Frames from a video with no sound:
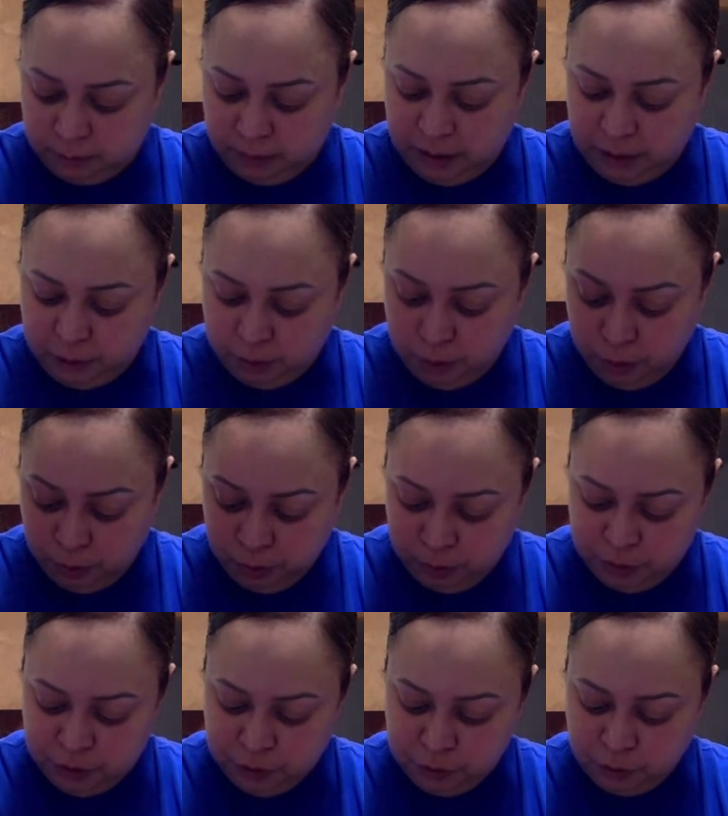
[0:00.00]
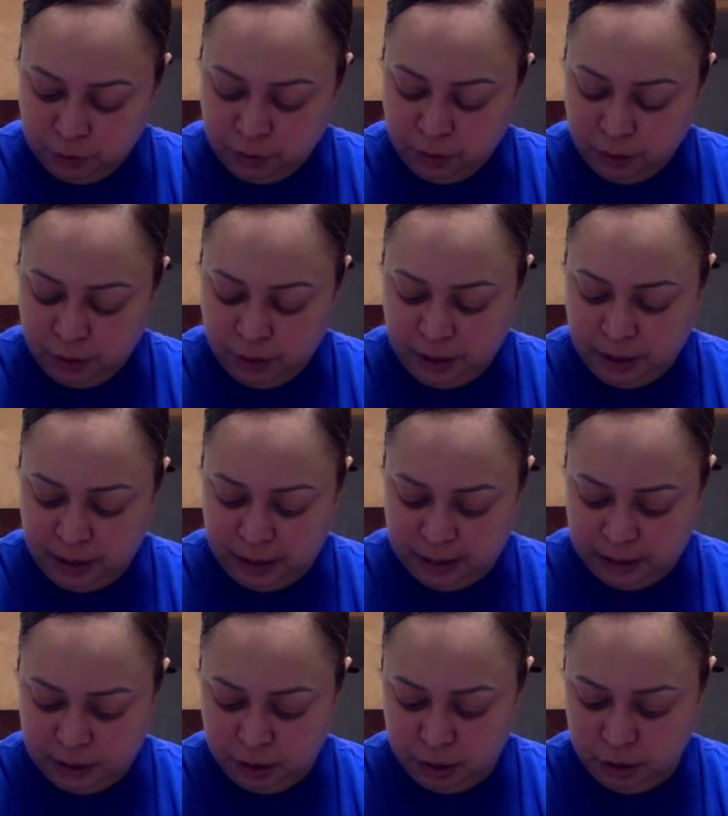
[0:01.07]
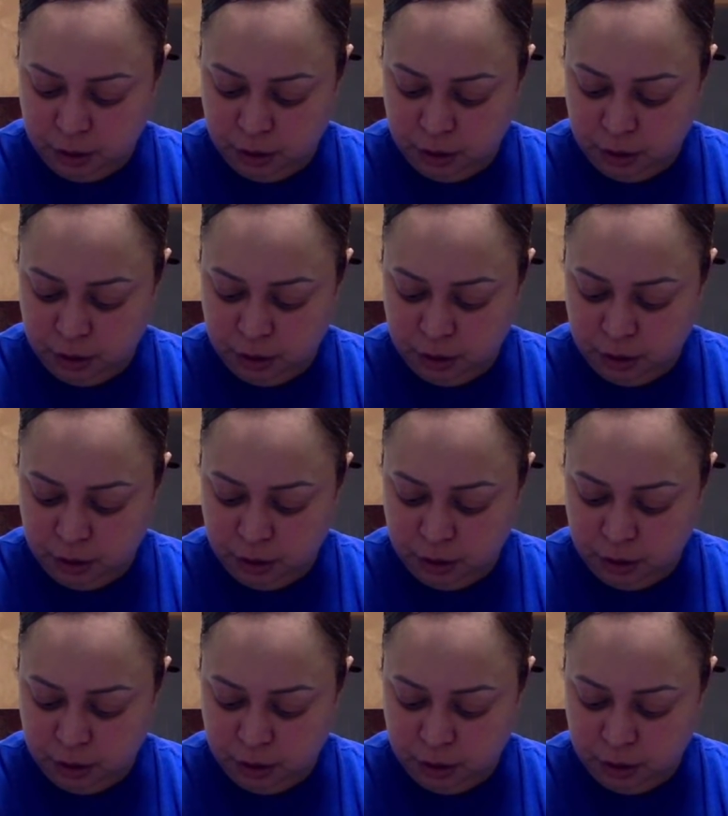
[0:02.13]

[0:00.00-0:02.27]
It has corn, it has